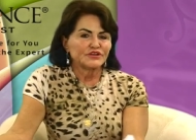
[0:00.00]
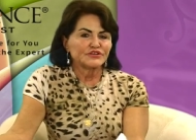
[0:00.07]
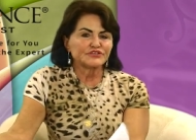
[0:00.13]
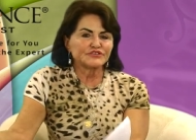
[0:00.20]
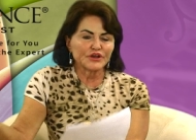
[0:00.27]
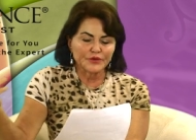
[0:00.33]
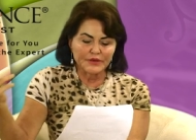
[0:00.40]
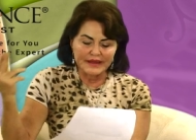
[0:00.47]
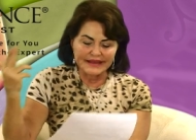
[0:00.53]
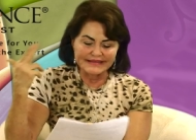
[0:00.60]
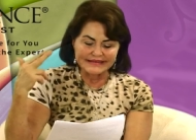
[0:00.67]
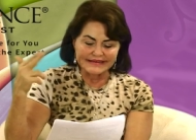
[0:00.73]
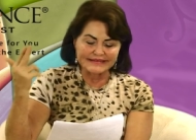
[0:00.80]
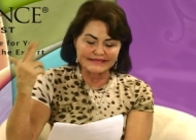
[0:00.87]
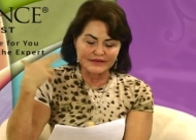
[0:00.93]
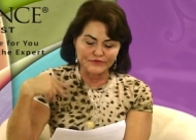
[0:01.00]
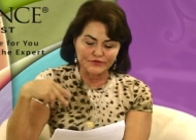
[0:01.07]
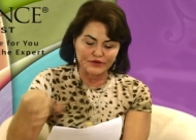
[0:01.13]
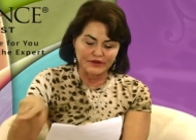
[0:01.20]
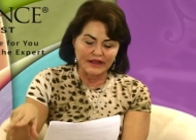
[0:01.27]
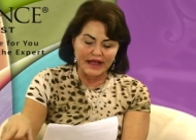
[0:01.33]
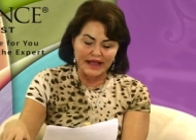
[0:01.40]
So it's a
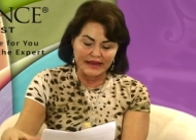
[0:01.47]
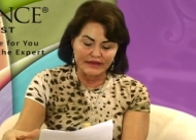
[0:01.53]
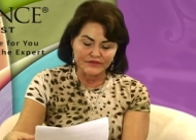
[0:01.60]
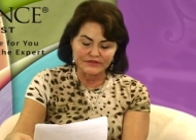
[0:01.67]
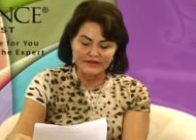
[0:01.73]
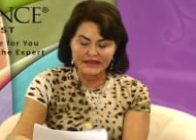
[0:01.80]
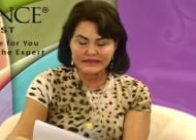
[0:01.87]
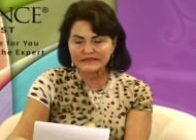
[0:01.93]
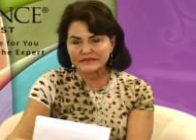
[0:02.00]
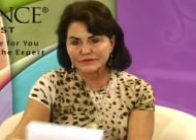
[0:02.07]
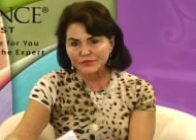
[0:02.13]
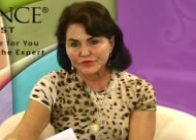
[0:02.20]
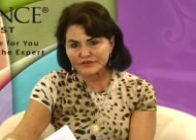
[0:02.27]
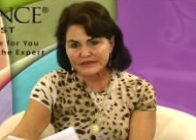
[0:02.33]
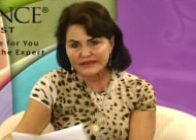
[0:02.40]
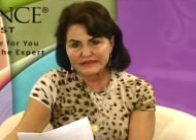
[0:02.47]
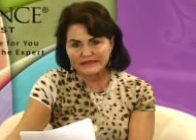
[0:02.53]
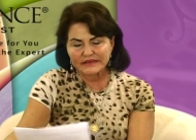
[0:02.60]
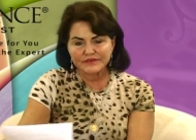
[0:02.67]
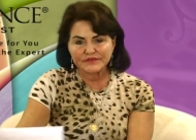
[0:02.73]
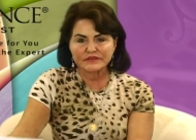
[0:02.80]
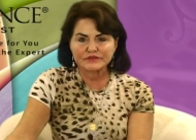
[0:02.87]
different kind of test. It's more
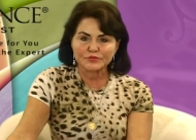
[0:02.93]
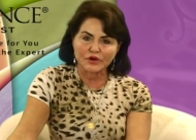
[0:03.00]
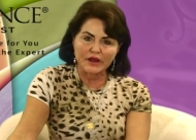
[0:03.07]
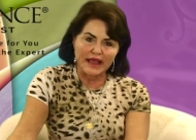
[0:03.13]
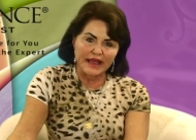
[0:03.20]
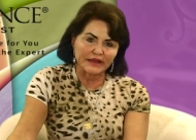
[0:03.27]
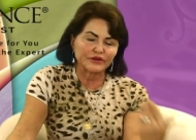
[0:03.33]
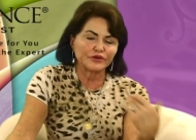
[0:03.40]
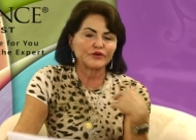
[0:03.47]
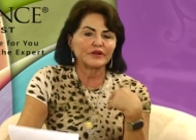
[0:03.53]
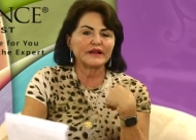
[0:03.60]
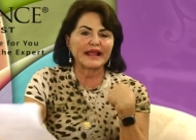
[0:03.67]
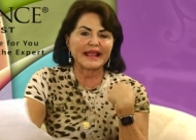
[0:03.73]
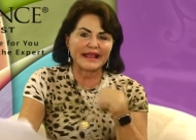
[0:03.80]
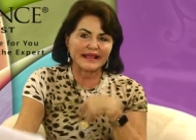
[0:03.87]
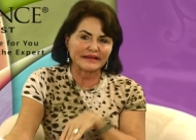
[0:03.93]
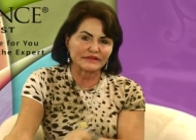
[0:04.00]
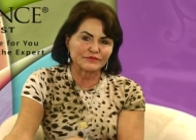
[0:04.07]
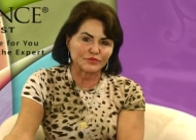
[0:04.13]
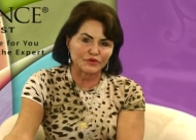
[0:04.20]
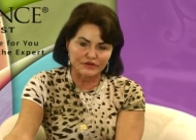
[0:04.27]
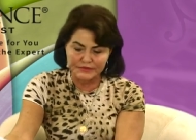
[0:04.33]
sensitive, it's more accurate, and
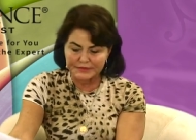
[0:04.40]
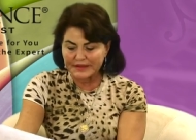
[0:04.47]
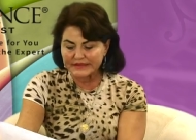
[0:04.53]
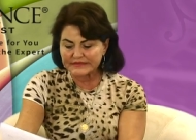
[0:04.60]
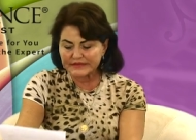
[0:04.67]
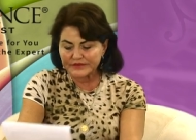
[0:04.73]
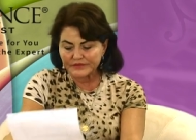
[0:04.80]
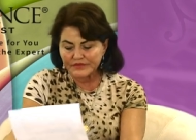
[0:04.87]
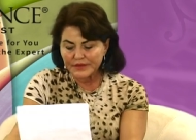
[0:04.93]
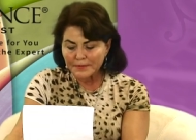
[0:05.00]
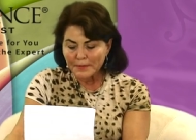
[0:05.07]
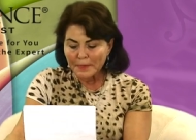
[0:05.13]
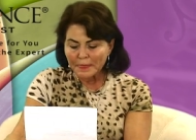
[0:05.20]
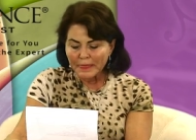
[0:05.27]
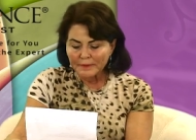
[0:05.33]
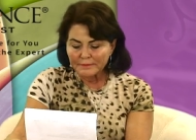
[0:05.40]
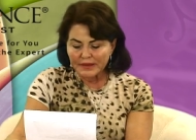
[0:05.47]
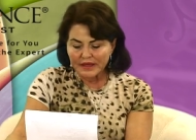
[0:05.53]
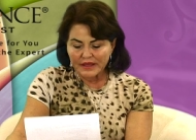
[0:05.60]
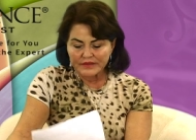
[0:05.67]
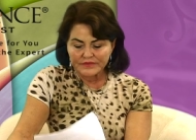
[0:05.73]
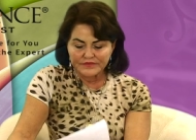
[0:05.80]
it's more expensive.
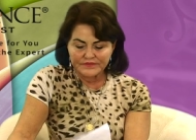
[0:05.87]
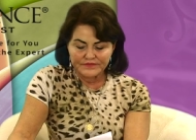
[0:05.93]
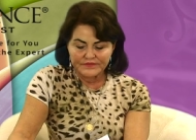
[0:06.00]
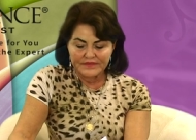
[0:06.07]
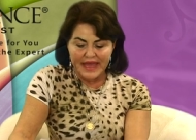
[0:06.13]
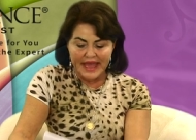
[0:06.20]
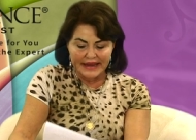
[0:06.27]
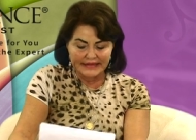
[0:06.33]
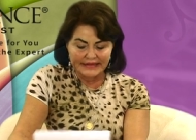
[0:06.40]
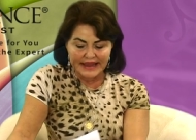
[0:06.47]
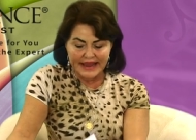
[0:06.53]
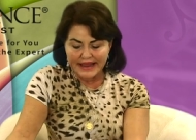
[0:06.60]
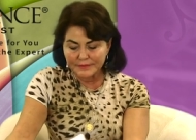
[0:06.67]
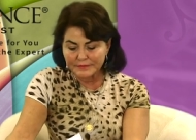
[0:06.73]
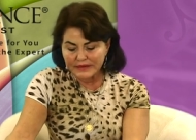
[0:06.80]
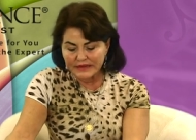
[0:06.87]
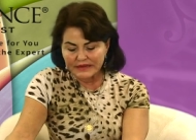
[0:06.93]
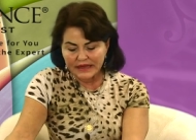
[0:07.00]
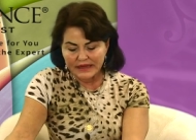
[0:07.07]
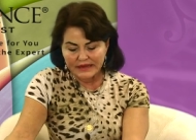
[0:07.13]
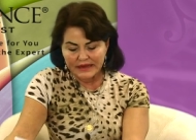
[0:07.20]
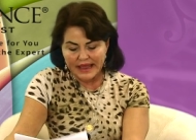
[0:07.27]
But that can be
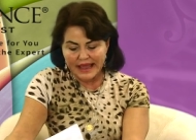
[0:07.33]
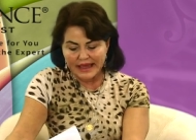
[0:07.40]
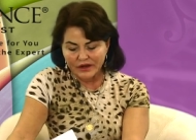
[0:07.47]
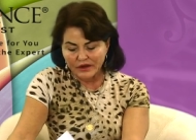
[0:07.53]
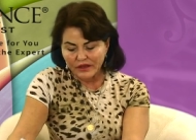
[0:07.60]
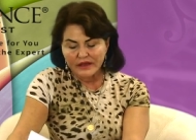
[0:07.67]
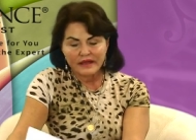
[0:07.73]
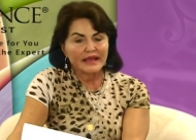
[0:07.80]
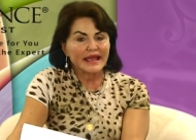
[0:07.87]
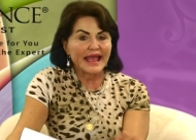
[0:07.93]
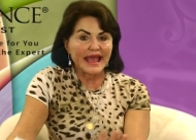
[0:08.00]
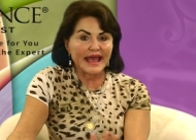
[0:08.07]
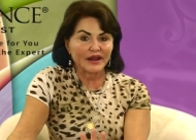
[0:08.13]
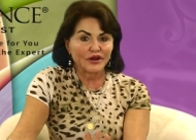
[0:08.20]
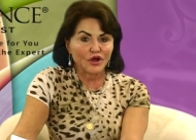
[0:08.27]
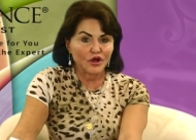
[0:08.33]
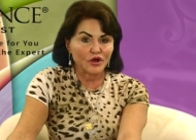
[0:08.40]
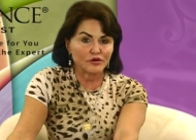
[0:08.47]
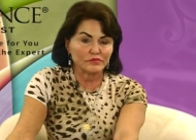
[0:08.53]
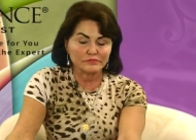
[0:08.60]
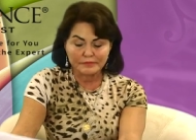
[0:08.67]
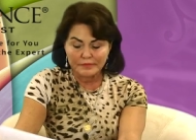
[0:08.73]
done at, at
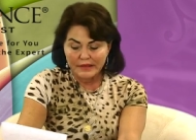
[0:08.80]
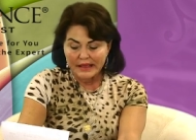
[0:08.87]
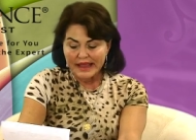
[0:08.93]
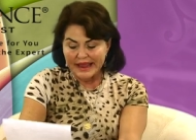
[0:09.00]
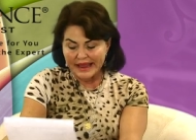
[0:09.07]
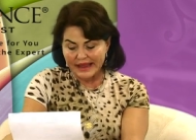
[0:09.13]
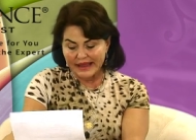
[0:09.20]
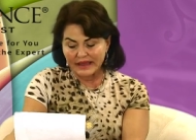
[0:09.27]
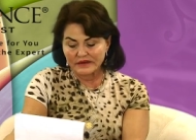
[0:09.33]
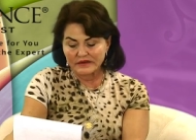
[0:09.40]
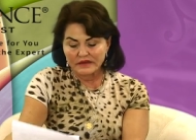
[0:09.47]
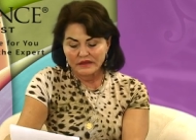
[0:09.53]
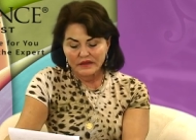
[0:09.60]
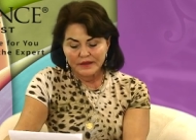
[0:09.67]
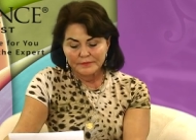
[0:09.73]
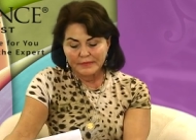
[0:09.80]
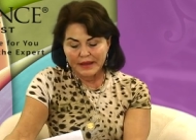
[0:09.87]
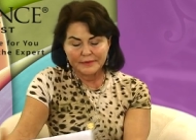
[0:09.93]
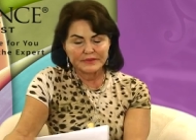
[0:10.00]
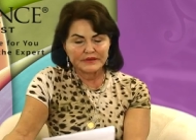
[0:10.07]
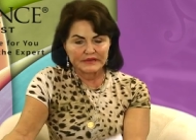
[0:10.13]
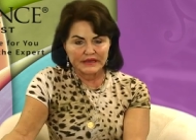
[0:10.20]
home and
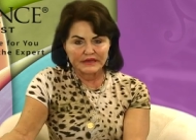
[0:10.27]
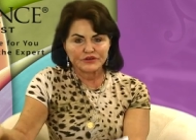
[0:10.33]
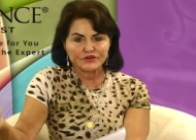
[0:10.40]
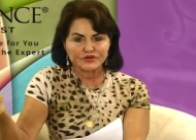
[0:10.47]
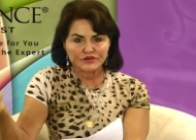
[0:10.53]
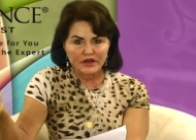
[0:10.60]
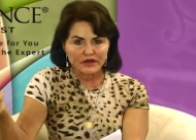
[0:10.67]
might be done in your